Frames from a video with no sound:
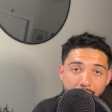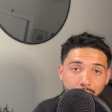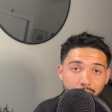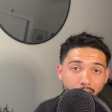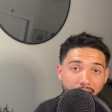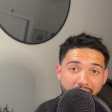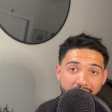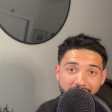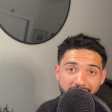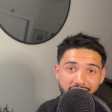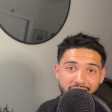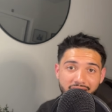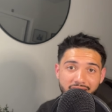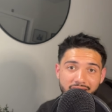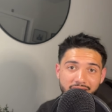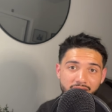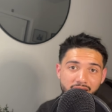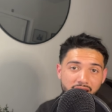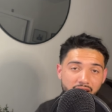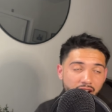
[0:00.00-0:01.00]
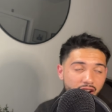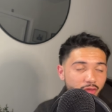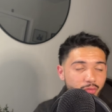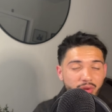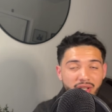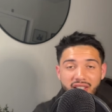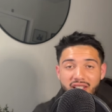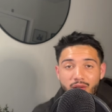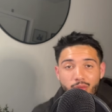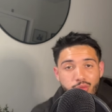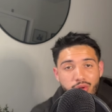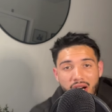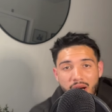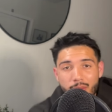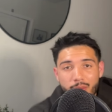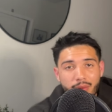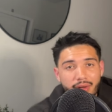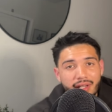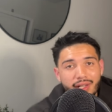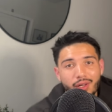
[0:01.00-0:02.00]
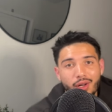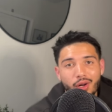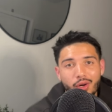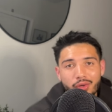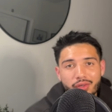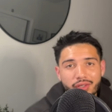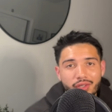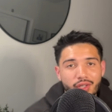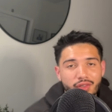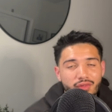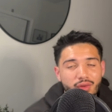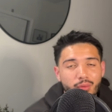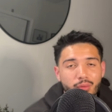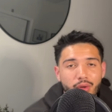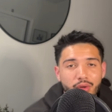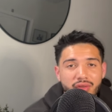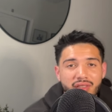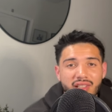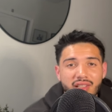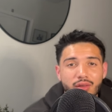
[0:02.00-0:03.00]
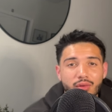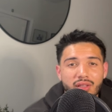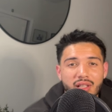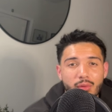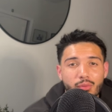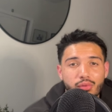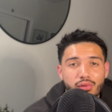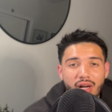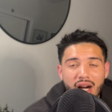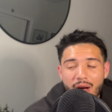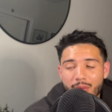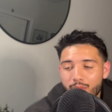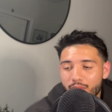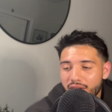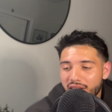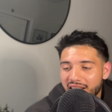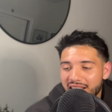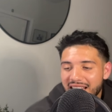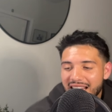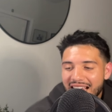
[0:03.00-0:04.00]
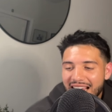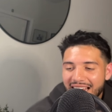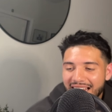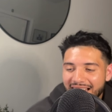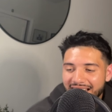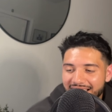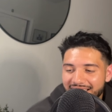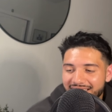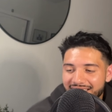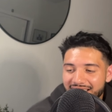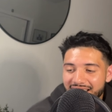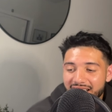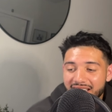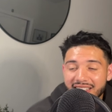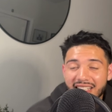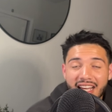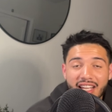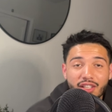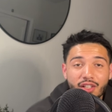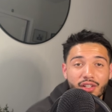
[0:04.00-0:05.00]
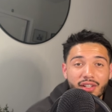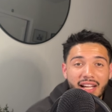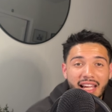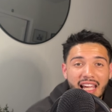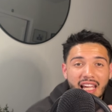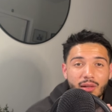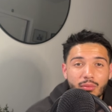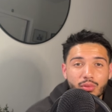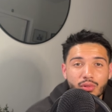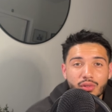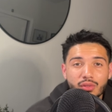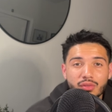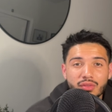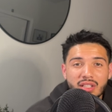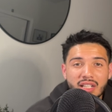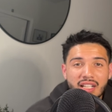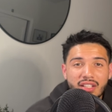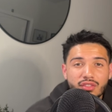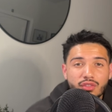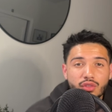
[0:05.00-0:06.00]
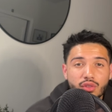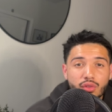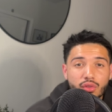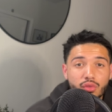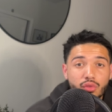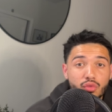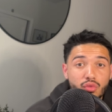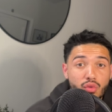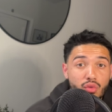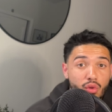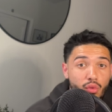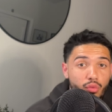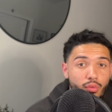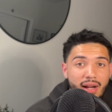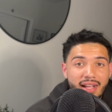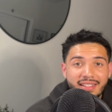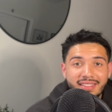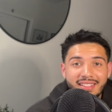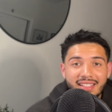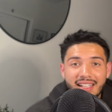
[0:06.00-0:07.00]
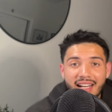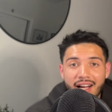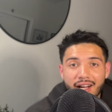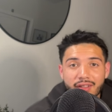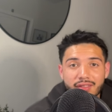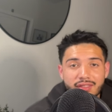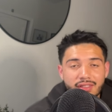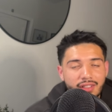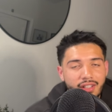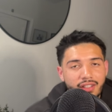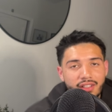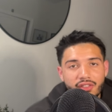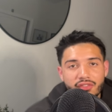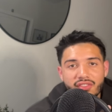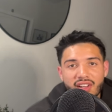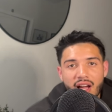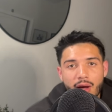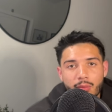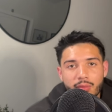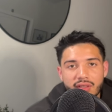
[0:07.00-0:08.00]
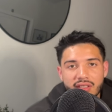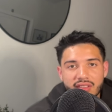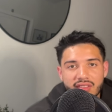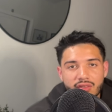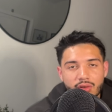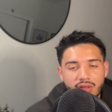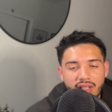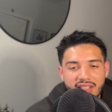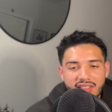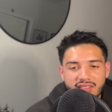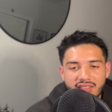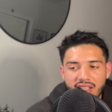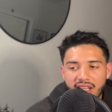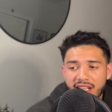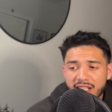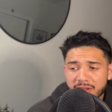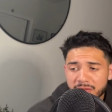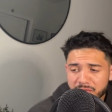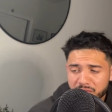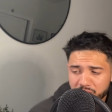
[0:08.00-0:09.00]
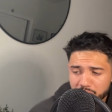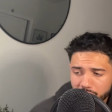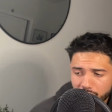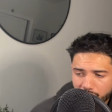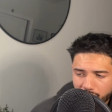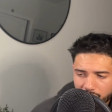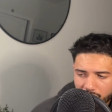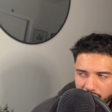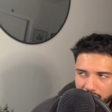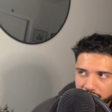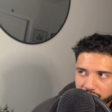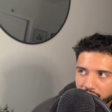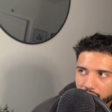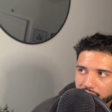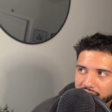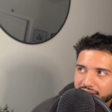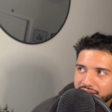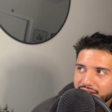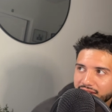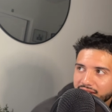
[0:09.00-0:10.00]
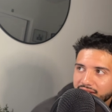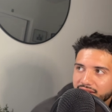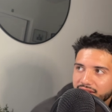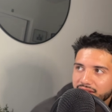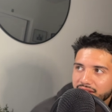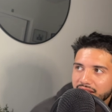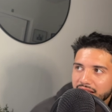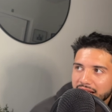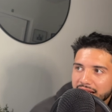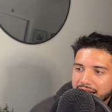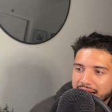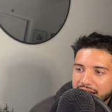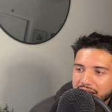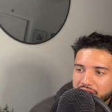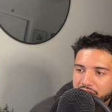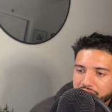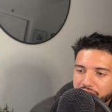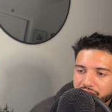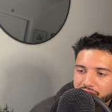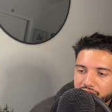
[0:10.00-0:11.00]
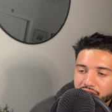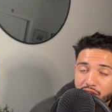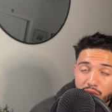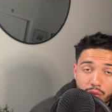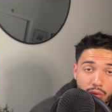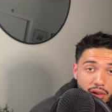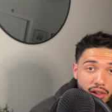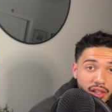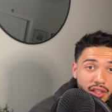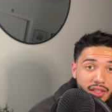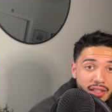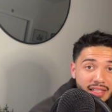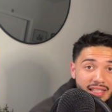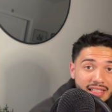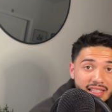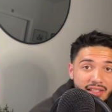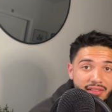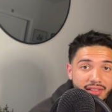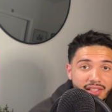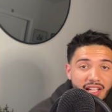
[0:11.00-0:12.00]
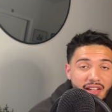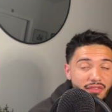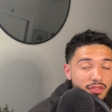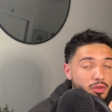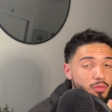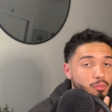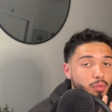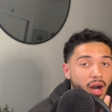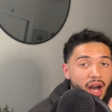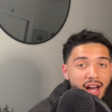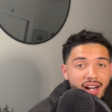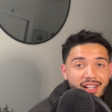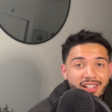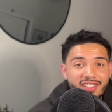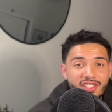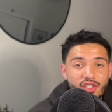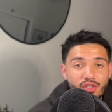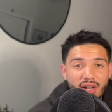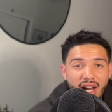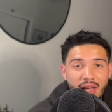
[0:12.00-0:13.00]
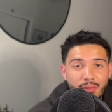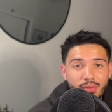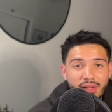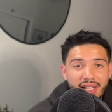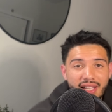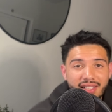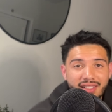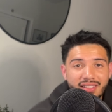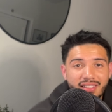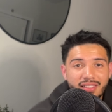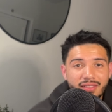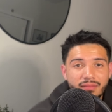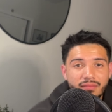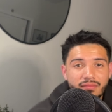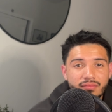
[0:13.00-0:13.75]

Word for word: buying, of being the primary owner of a multi-unit property is that you're able to rent it out to other families. So let's say, for instance, if you were, if you bought a triplex,